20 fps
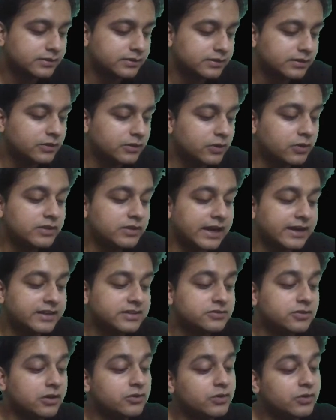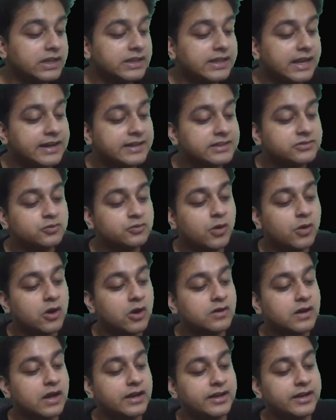No, that is not today. That is tomorrow,
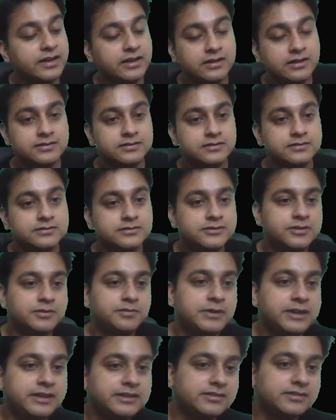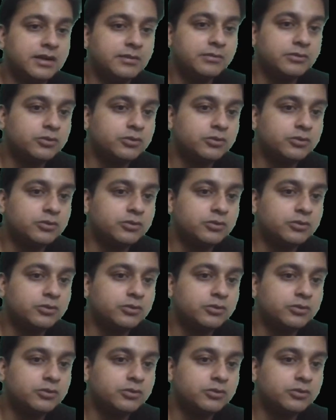Nani. So please come